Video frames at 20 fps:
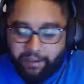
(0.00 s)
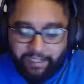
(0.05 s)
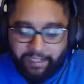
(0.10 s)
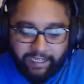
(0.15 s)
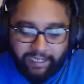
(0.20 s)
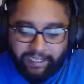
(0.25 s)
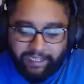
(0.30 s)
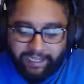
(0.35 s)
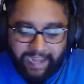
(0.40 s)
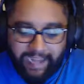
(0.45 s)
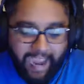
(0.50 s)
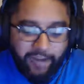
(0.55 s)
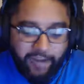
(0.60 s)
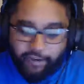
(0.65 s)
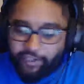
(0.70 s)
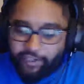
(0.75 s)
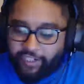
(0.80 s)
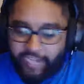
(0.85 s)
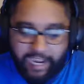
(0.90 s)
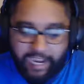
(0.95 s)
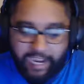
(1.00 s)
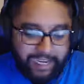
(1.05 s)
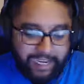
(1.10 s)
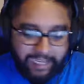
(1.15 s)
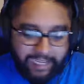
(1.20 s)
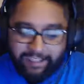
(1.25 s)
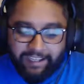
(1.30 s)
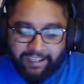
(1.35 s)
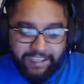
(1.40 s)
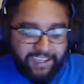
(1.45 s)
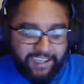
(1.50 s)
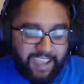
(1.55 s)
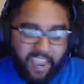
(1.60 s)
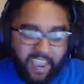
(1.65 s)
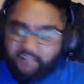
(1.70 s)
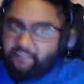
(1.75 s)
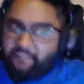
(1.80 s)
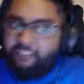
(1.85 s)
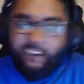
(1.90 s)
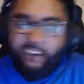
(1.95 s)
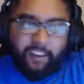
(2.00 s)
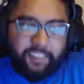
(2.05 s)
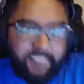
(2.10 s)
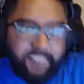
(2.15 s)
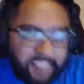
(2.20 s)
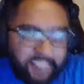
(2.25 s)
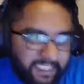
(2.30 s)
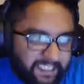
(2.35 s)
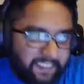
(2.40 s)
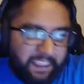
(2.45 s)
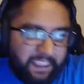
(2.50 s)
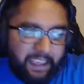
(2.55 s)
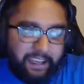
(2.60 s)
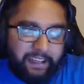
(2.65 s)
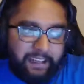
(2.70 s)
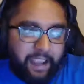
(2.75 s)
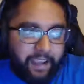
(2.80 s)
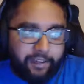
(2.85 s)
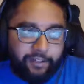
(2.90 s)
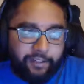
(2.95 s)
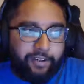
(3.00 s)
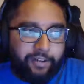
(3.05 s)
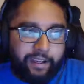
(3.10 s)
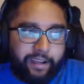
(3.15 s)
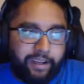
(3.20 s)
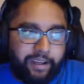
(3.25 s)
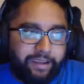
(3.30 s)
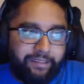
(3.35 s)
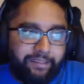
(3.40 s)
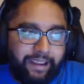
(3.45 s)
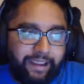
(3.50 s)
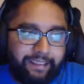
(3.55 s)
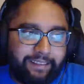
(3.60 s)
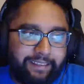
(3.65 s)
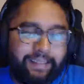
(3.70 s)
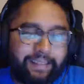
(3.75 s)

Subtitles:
like an energetic, fuck this thing kind of train, rather than